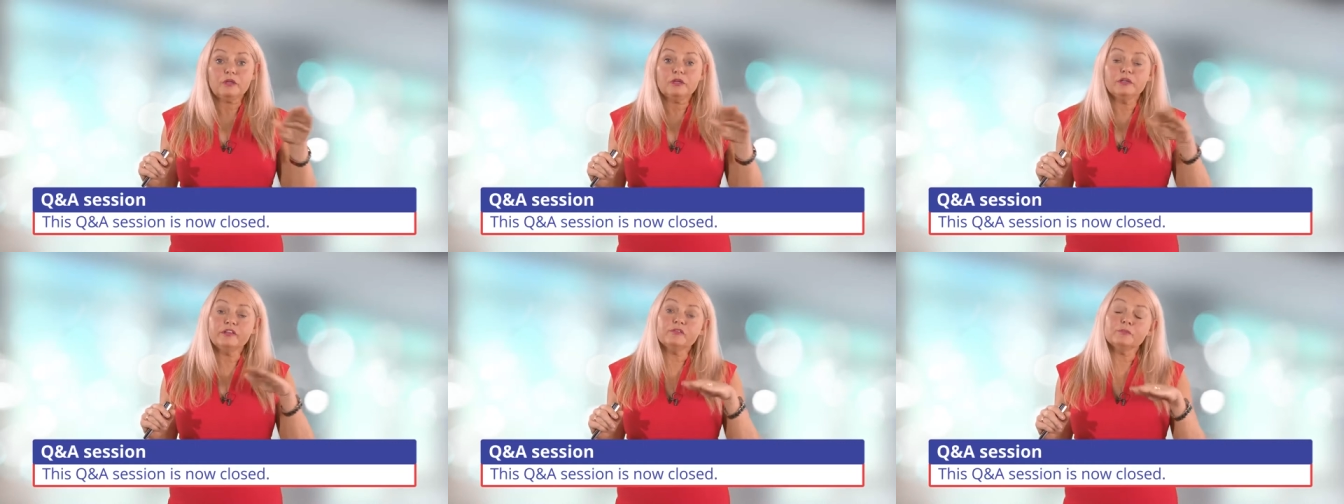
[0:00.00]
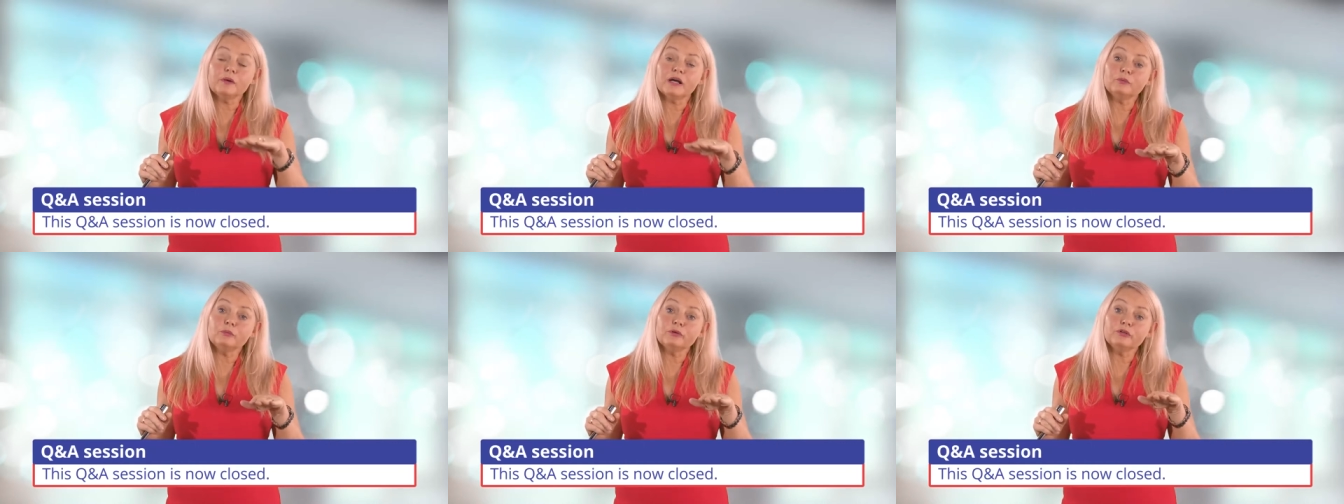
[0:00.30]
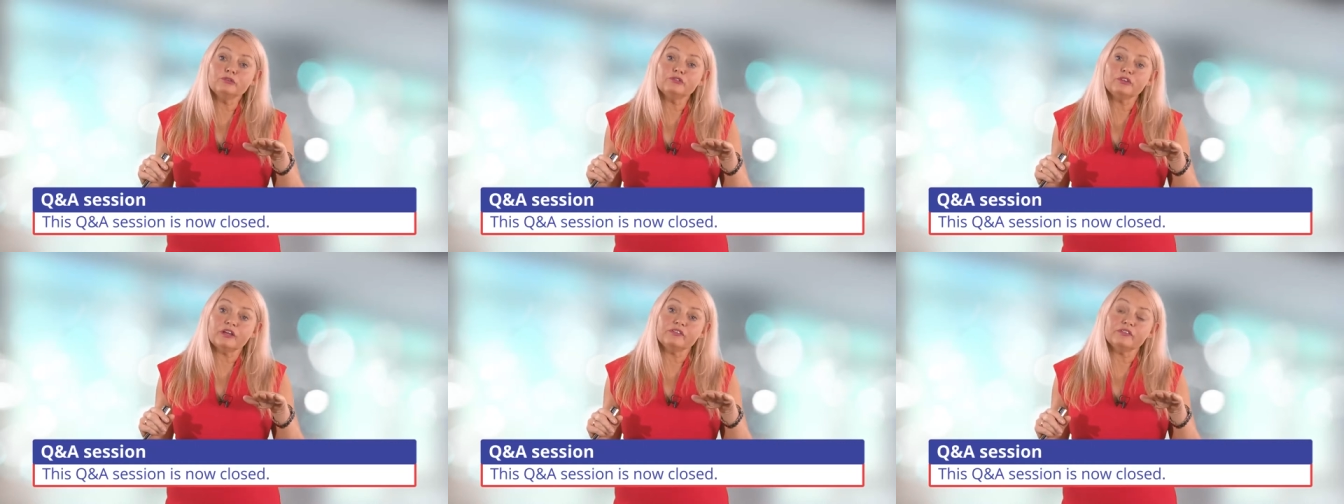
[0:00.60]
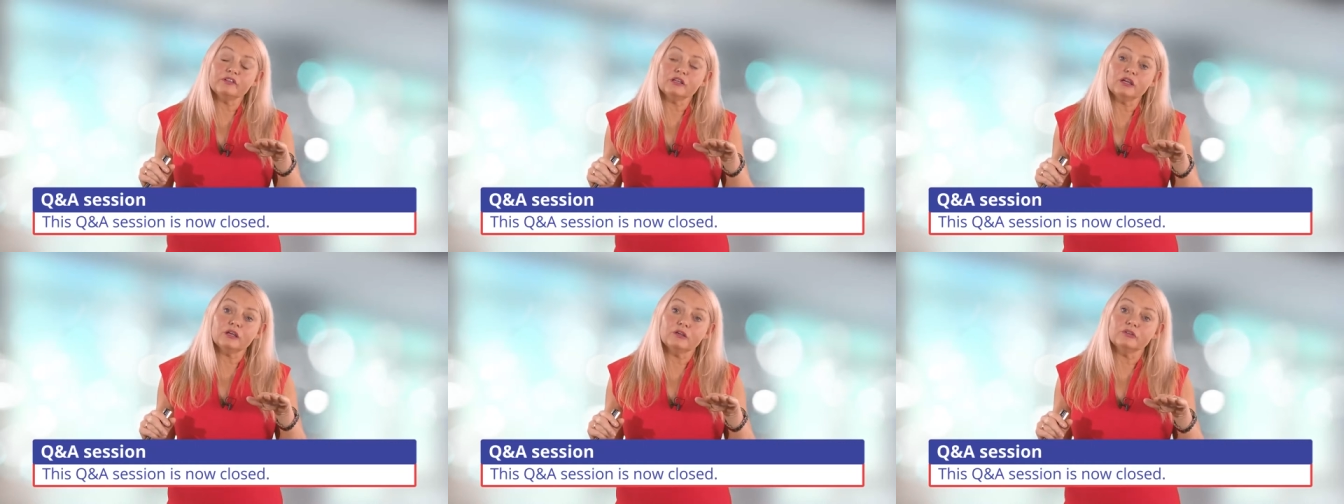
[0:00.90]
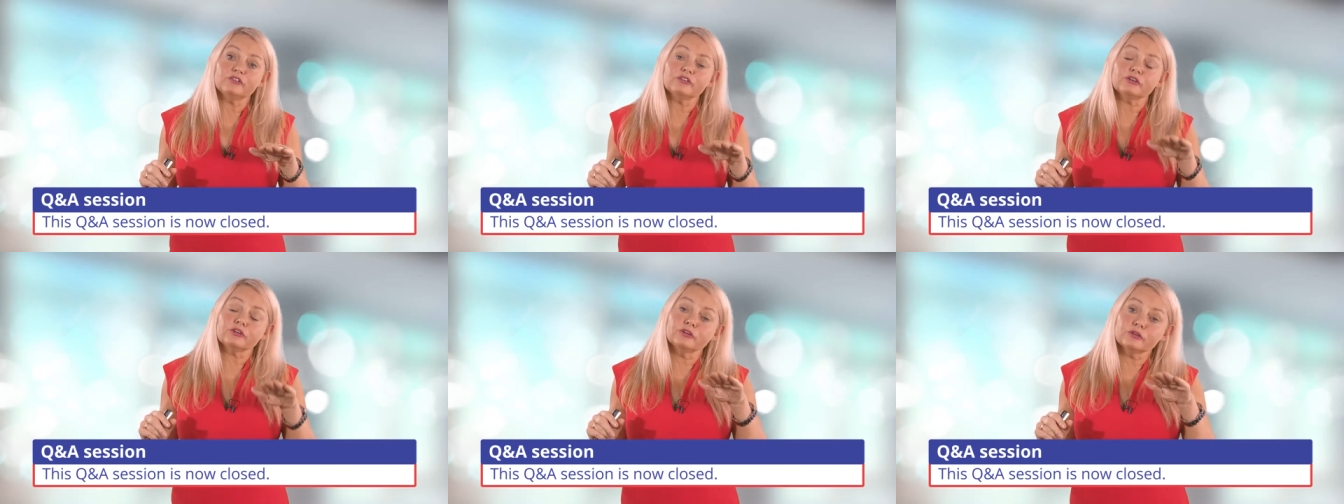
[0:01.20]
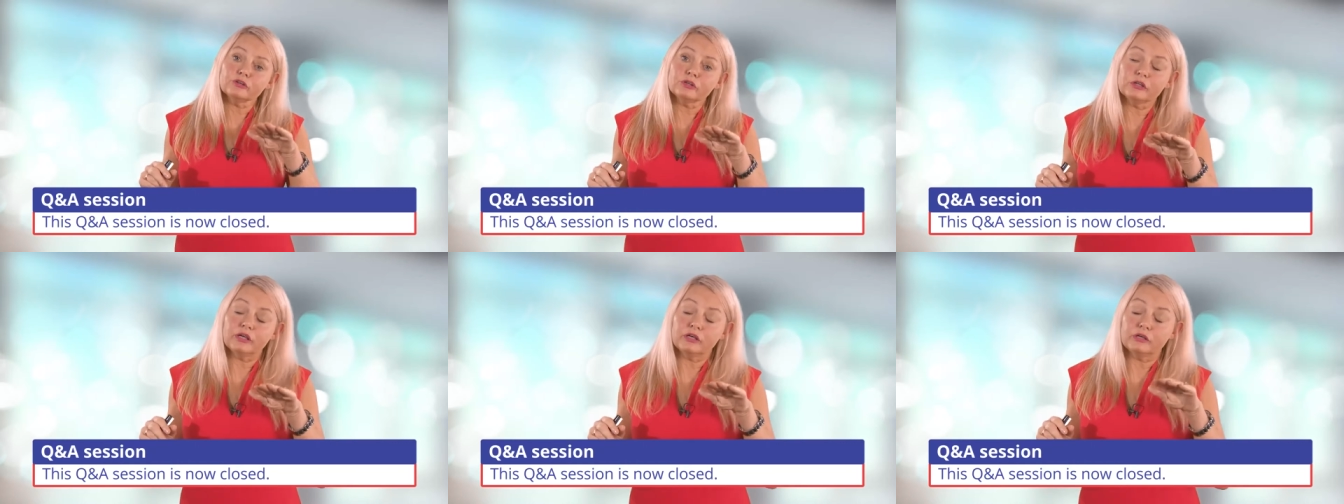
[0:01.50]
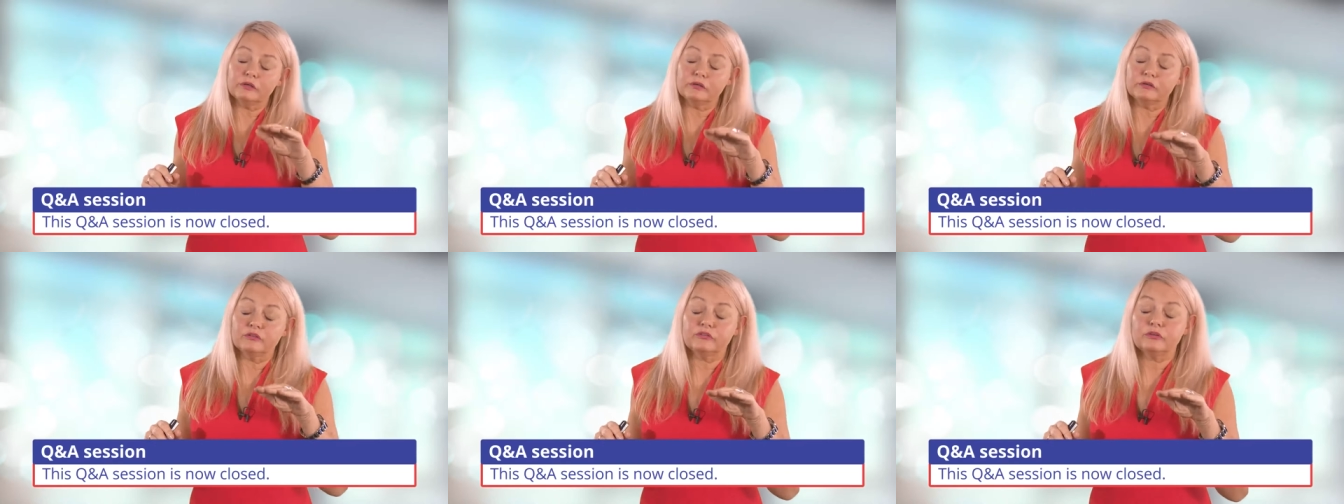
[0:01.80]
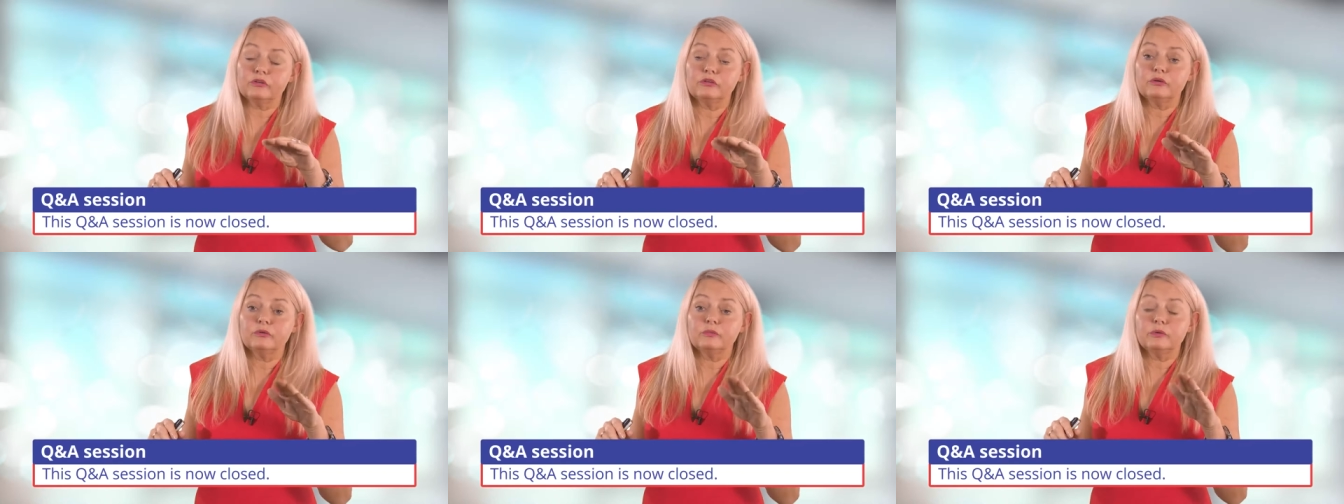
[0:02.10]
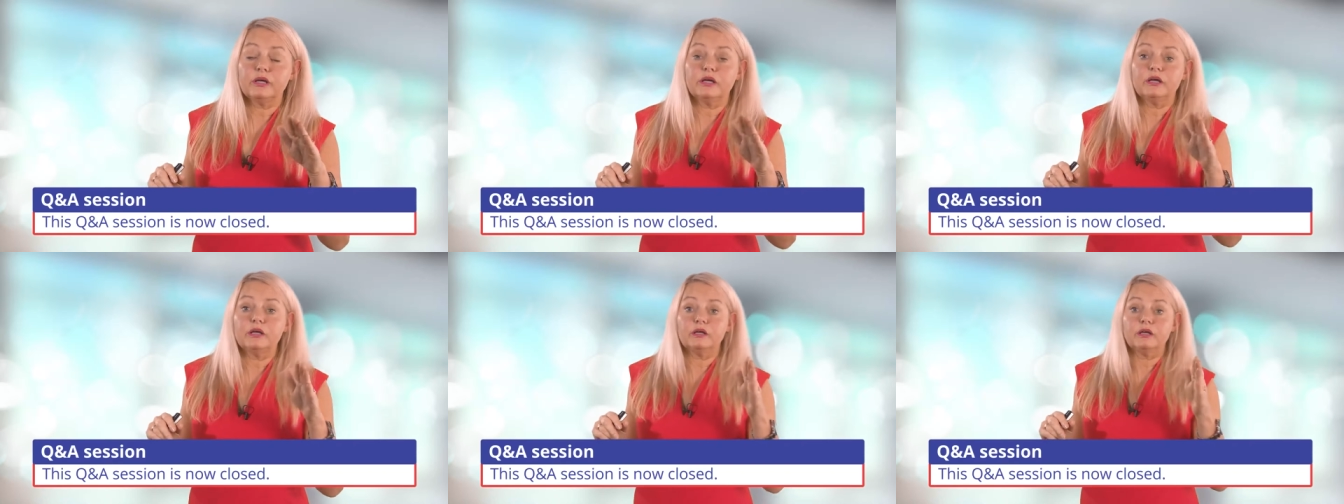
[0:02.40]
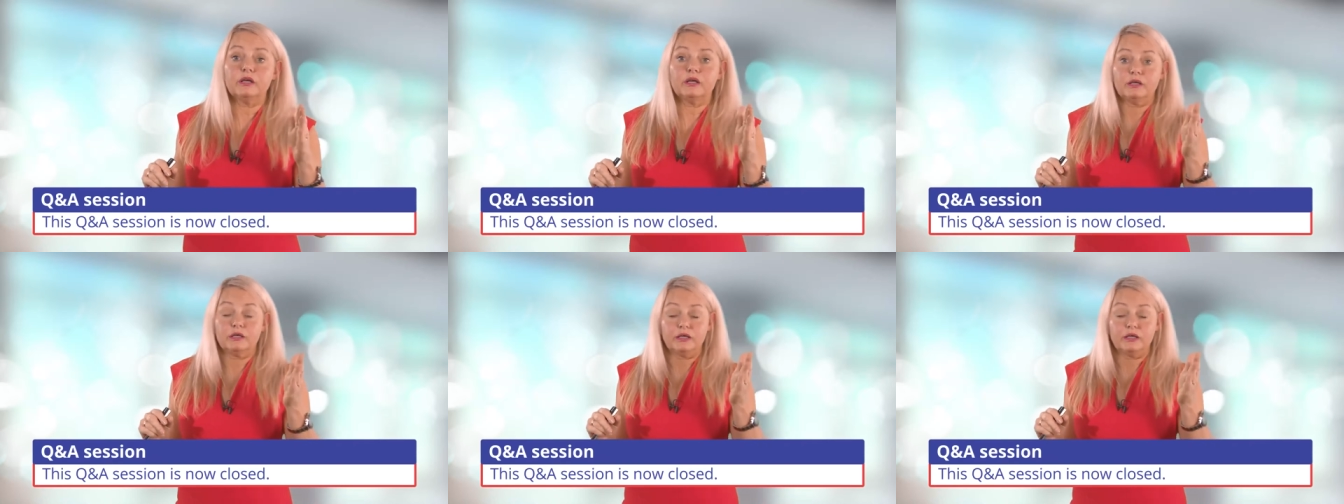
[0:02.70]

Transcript: is my wound dressing going to, con uh, to uh,